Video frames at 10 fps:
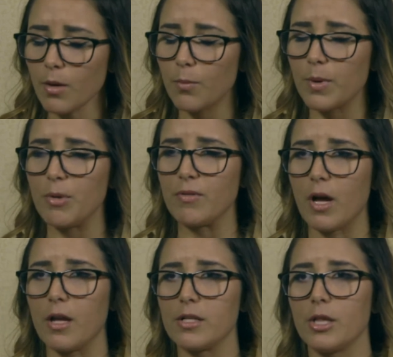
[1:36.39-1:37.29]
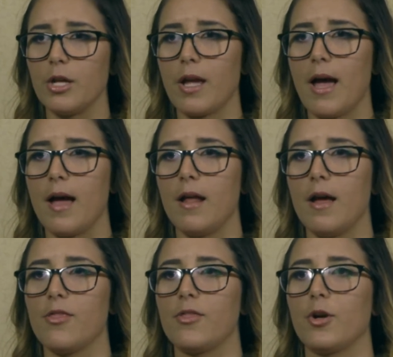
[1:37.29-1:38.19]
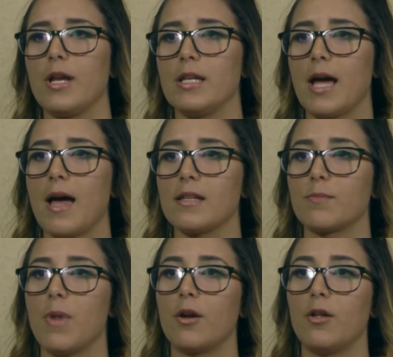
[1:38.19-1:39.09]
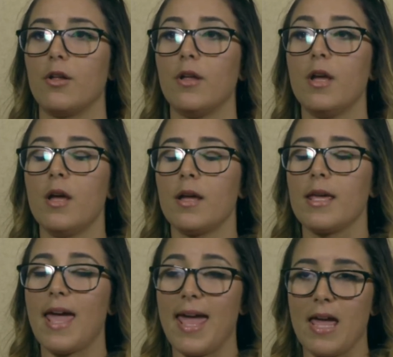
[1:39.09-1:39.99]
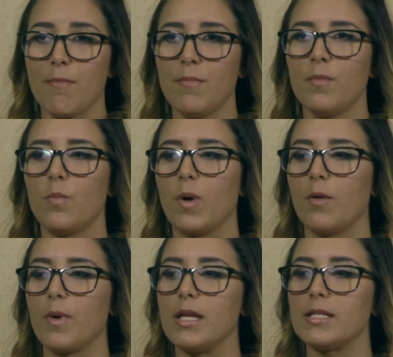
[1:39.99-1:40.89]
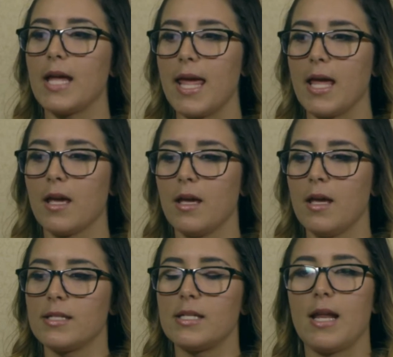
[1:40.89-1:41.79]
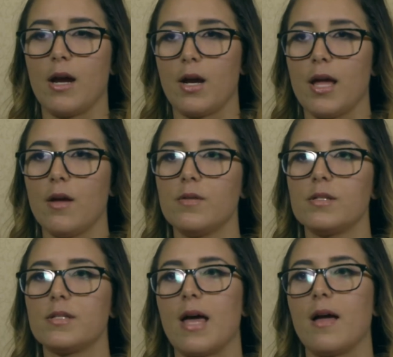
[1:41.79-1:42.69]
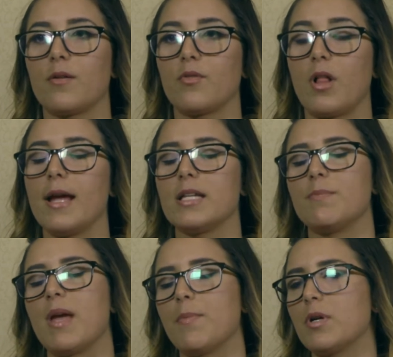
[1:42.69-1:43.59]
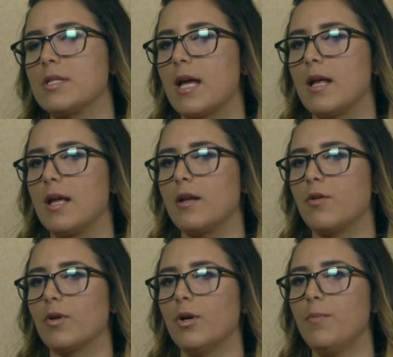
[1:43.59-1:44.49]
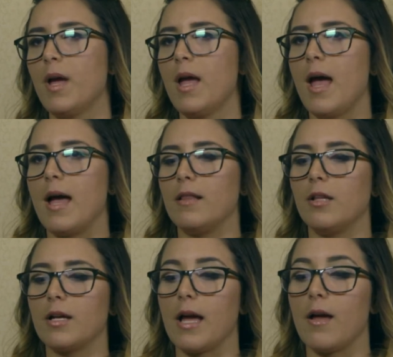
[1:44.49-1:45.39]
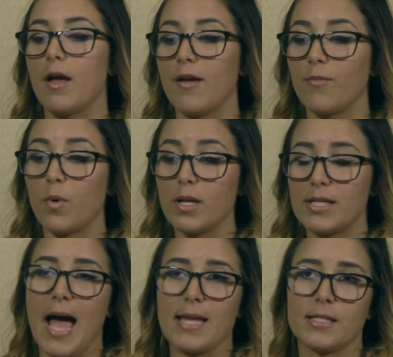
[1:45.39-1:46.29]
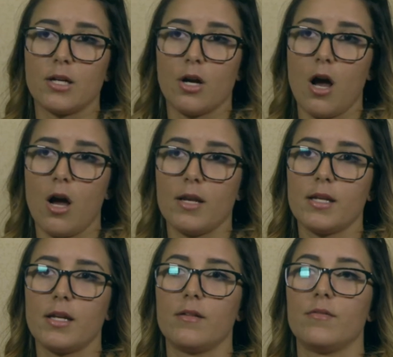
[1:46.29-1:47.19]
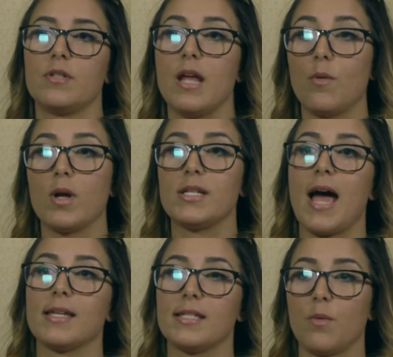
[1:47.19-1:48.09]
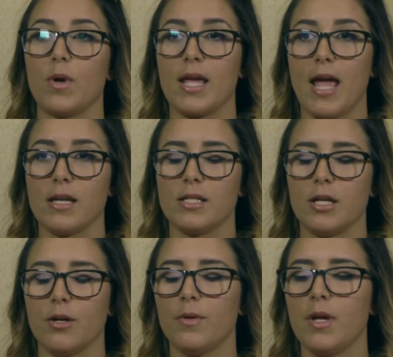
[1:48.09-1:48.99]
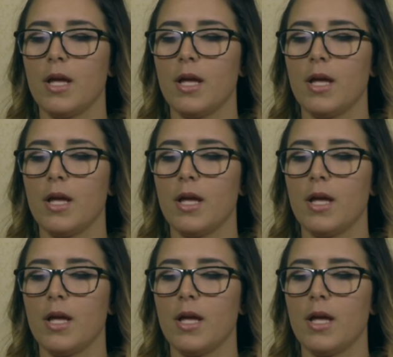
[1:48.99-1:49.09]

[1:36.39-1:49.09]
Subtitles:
We moved on to look at a 30-task model game where we take scenarios that clients may present in group and look at what tasks they're on and what tasks they want to get to.